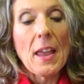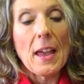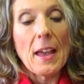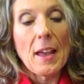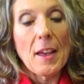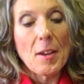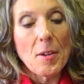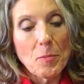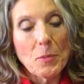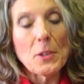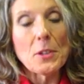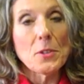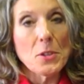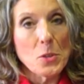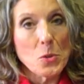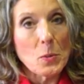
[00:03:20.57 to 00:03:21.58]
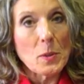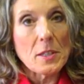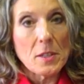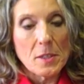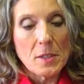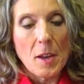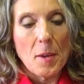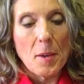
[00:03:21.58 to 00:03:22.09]
uh, reduces
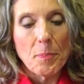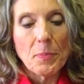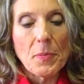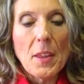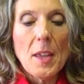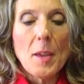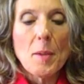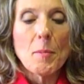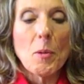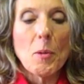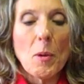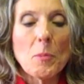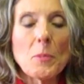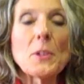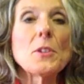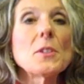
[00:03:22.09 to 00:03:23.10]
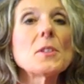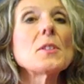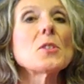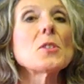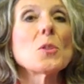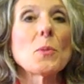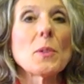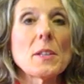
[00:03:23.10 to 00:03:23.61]
risk some, but what
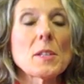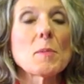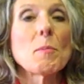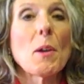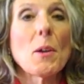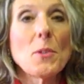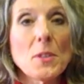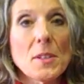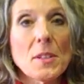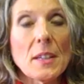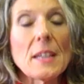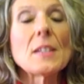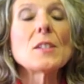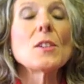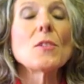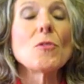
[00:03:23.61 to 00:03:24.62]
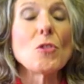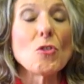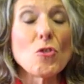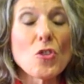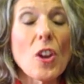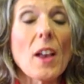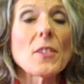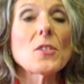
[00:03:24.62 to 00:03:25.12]
reduces the risk most is if you
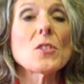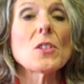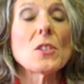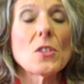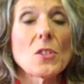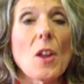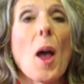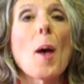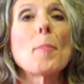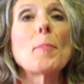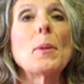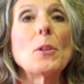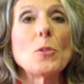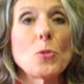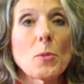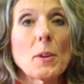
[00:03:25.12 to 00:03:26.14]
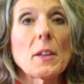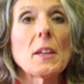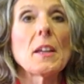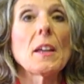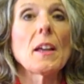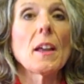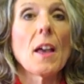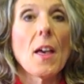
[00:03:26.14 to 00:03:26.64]
just stop
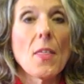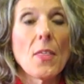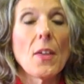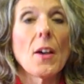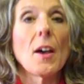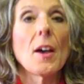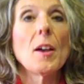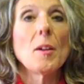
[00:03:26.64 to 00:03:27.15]
drinking the